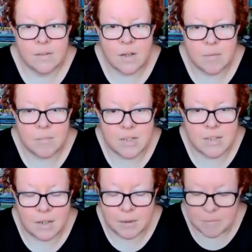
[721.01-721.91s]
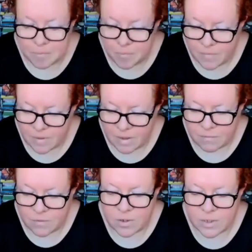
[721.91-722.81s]
Time to sing. Our
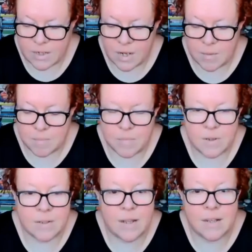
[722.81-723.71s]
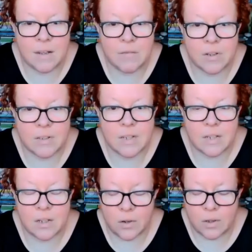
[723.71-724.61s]
first hymn, Let Love
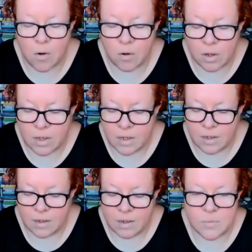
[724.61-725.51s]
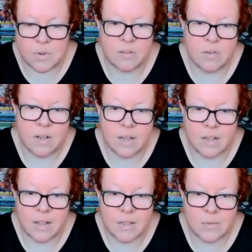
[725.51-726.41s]
Continue Long, is one that really
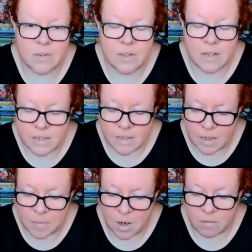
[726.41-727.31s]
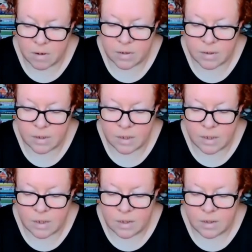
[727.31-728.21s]
connects with today's theme, I reckon.
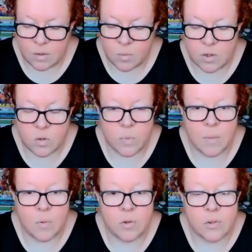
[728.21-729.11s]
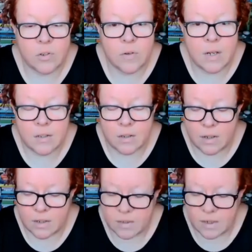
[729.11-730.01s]
The words will be up on your screen so
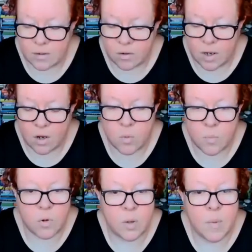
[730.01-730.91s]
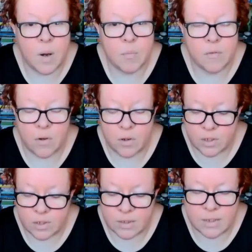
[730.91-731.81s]
you can sing along at home, or you might prefer
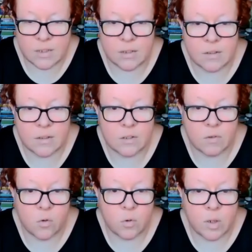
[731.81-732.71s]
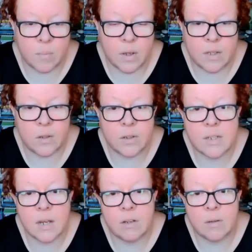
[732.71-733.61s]
just to listen to this recording by the
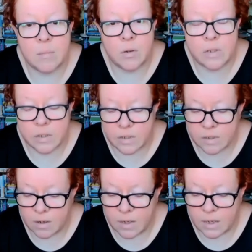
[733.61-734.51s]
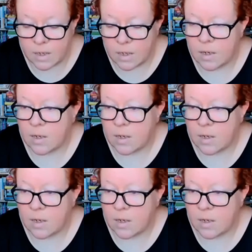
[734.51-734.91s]
Unitarian Music Society.